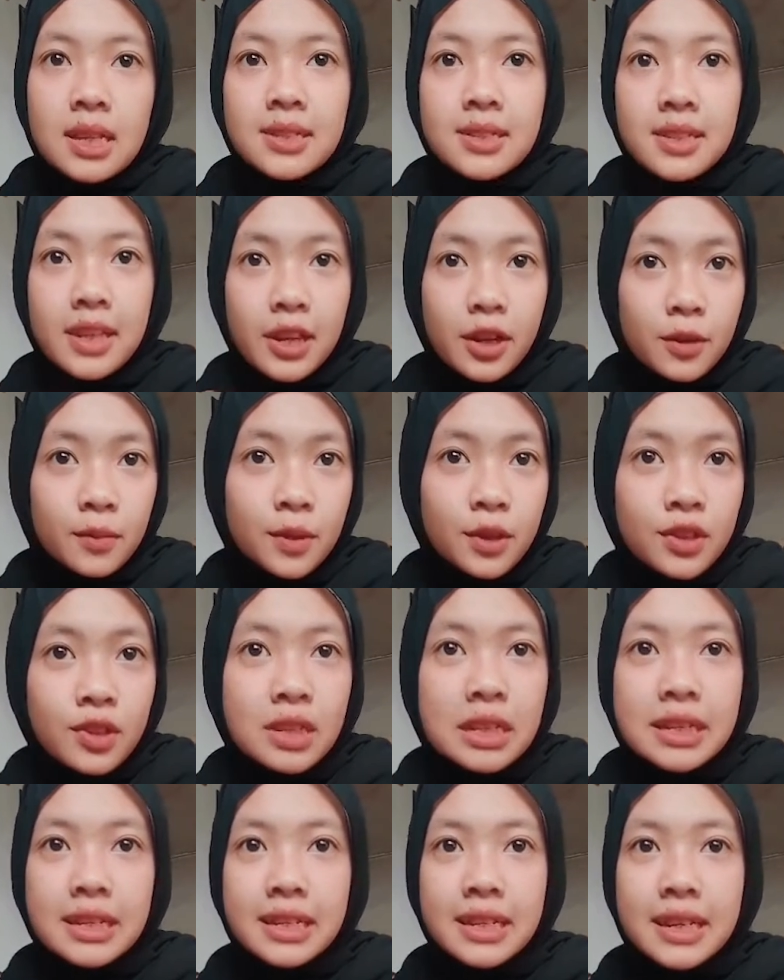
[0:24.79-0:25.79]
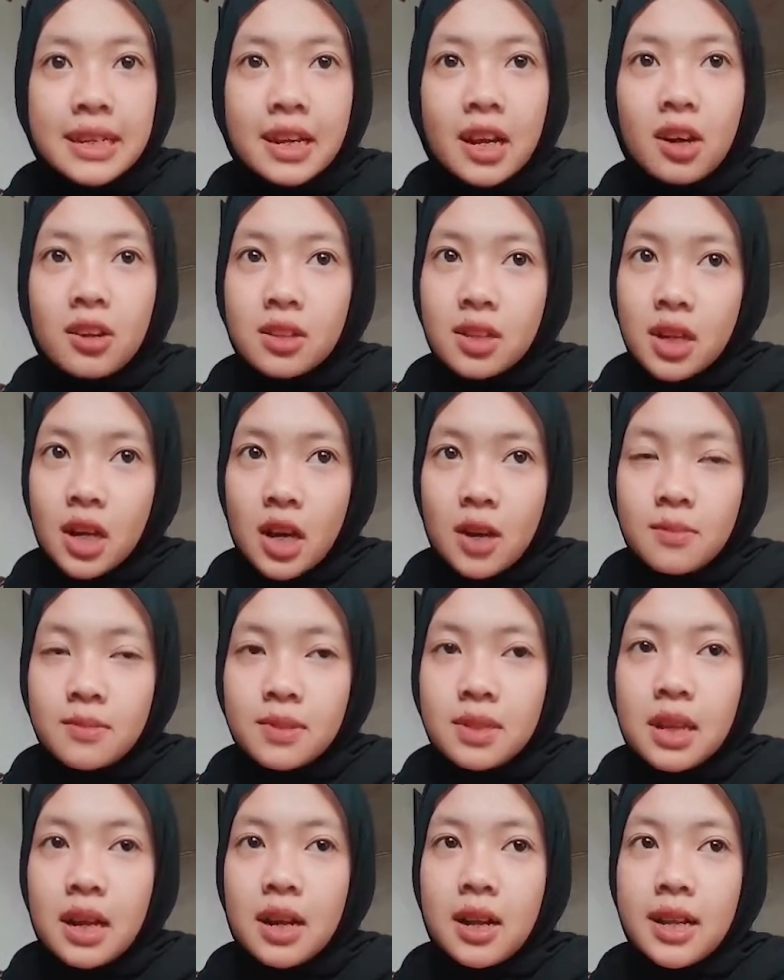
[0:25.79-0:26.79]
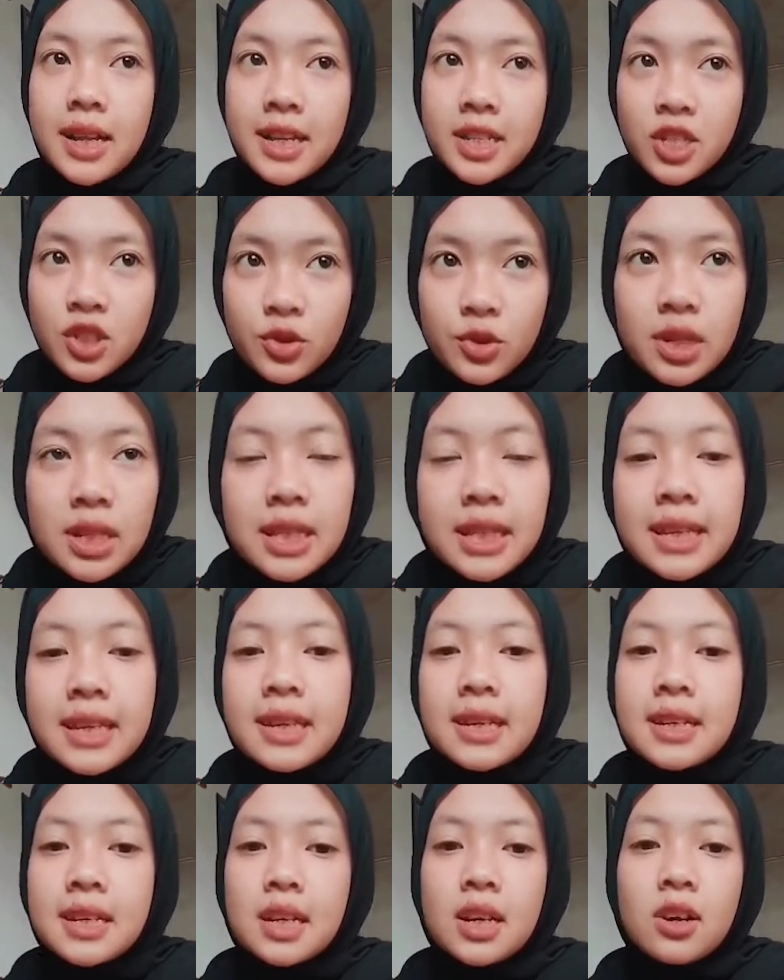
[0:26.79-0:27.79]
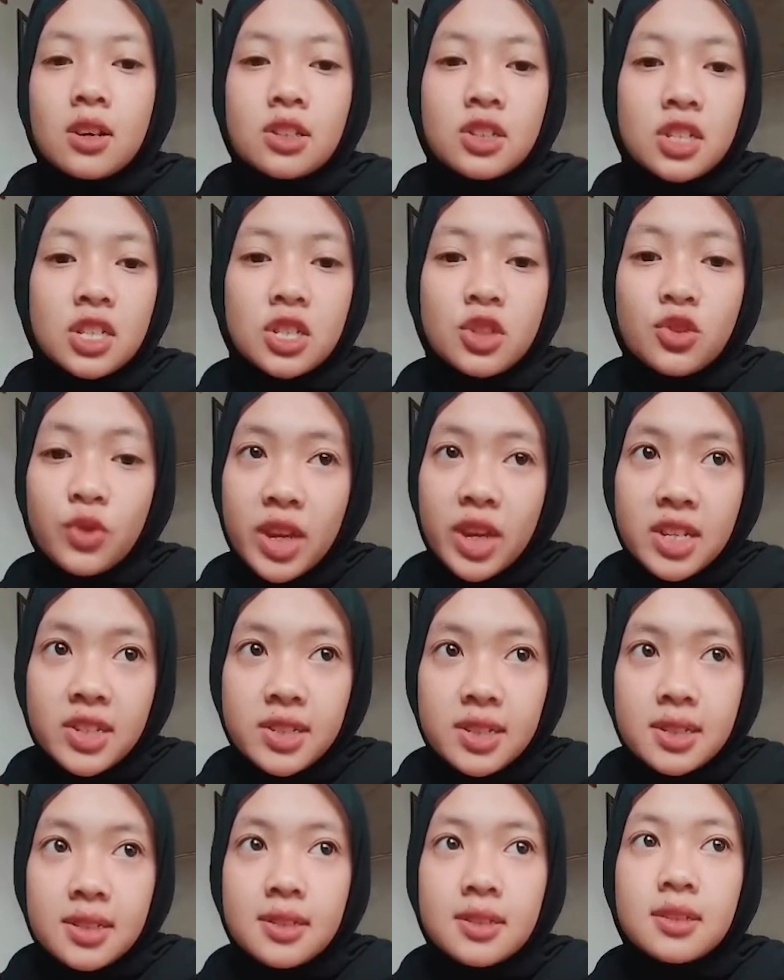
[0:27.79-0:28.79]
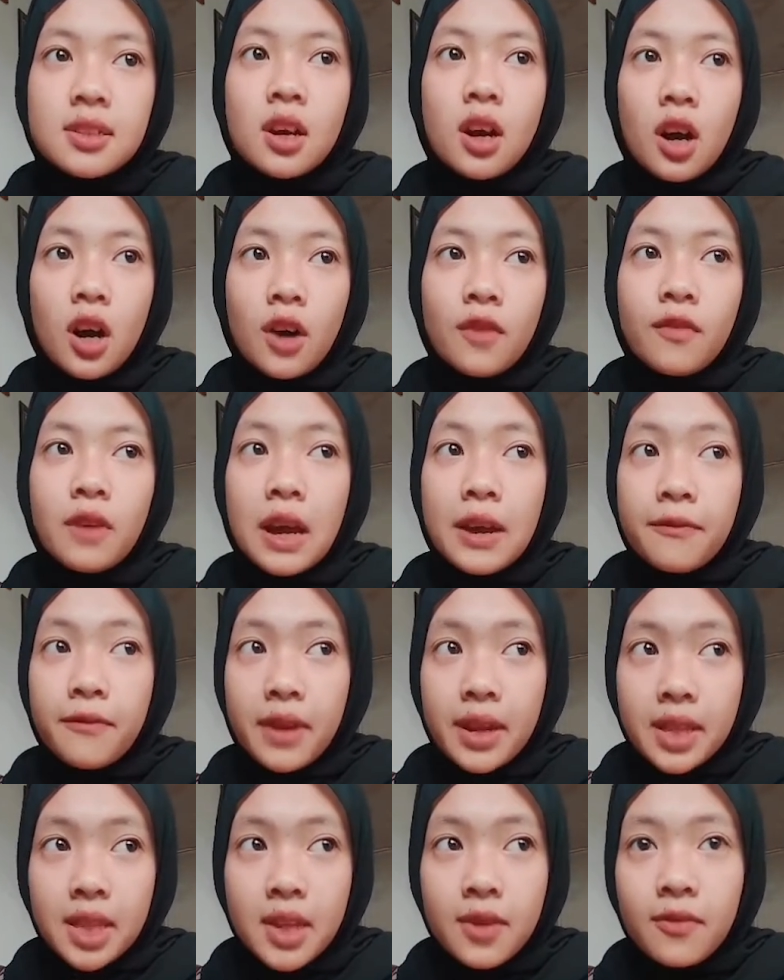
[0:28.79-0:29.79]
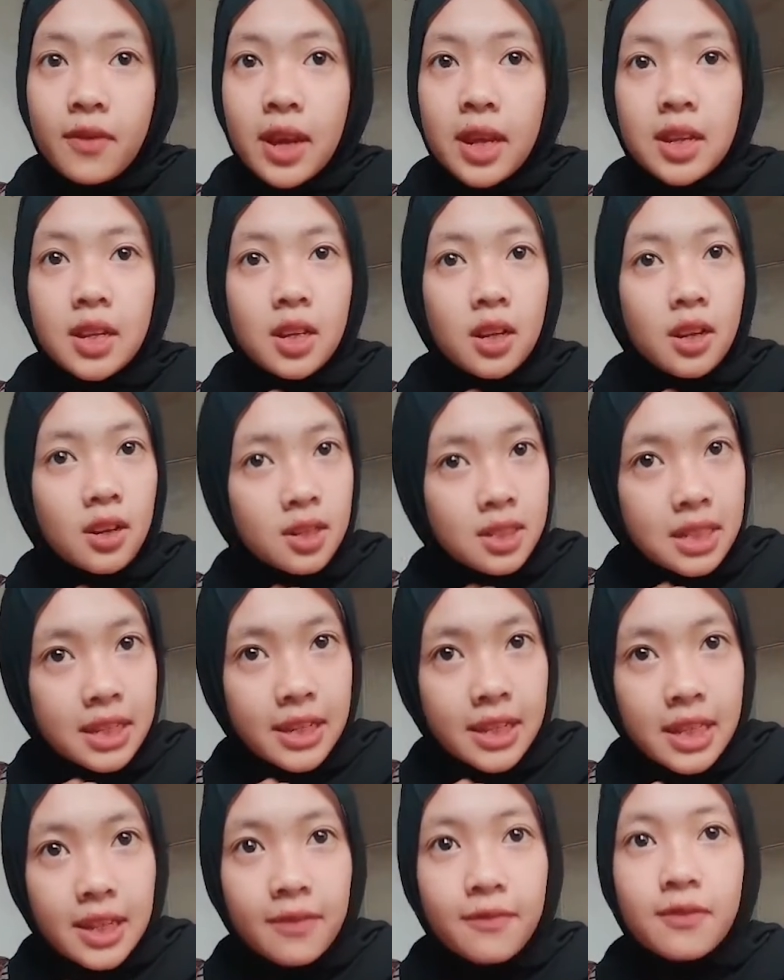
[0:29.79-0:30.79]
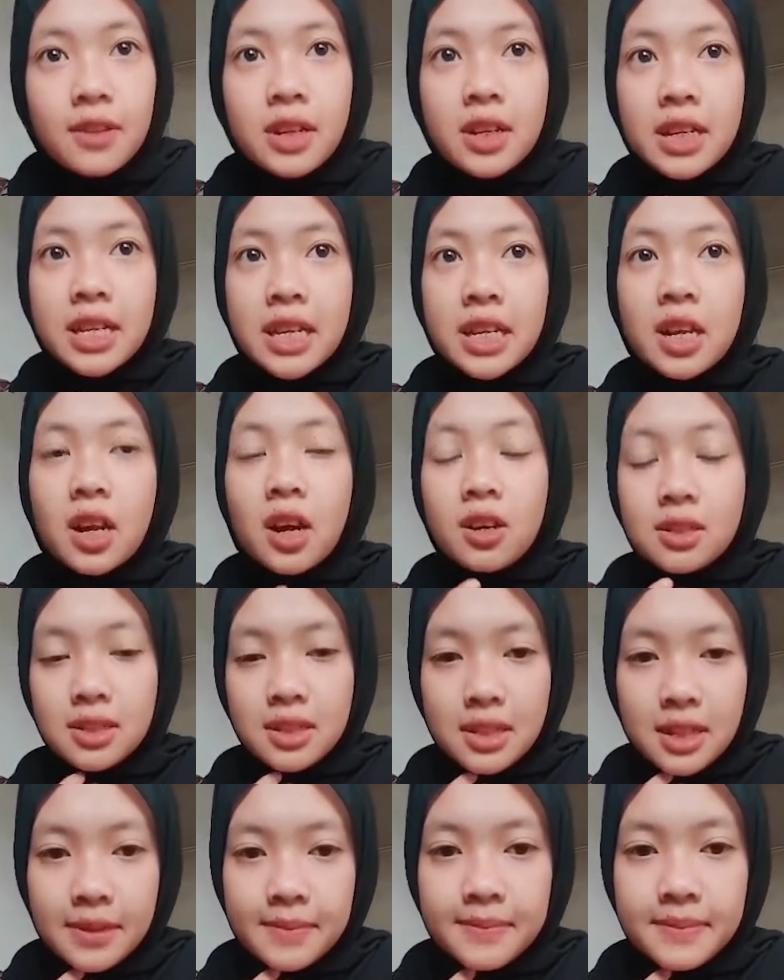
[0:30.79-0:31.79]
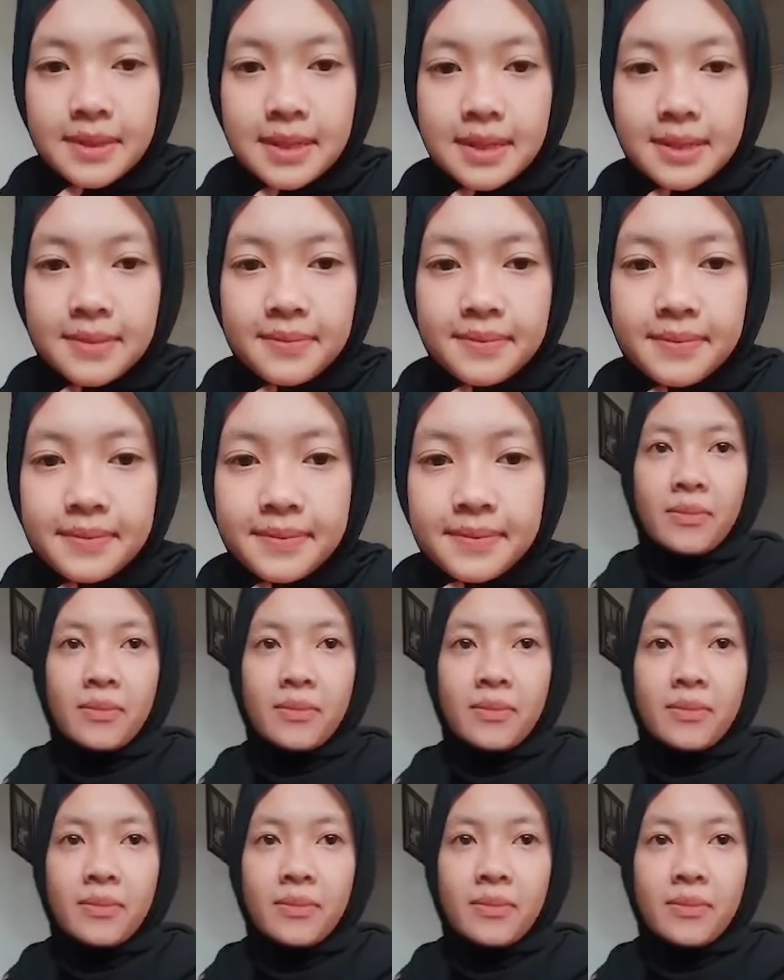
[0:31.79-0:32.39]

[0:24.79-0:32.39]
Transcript: Psychomotor learning outcomes are actually a continuation of affective and cognitive learning outcomes.